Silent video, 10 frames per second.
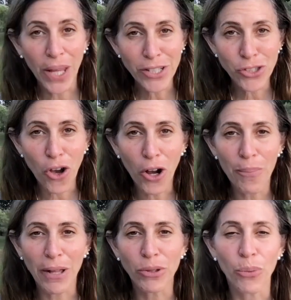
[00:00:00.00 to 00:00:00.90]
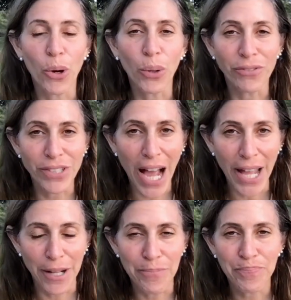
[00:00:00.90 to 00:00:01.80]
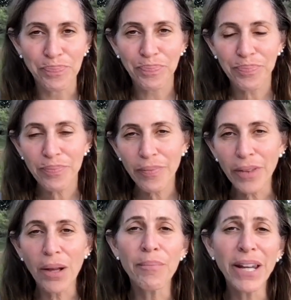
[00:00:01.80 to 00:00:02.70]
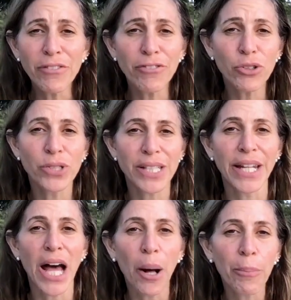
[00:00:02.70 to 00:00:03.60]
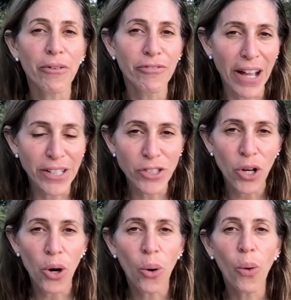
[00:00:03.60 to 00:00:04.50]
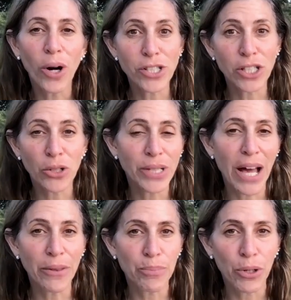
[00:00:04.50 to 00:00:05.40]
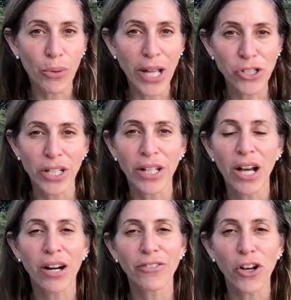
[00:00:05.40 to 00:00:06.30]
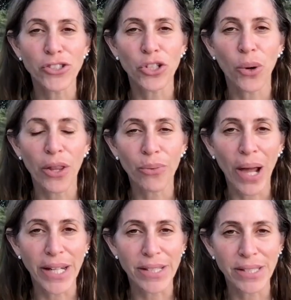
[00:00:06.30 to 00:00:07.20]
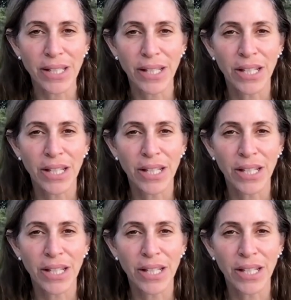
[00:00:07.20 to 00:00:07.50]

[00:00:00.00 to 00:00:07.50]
let's talk about the role of diet. Many foods can help prevent or slow down the progression of osteoarthritis.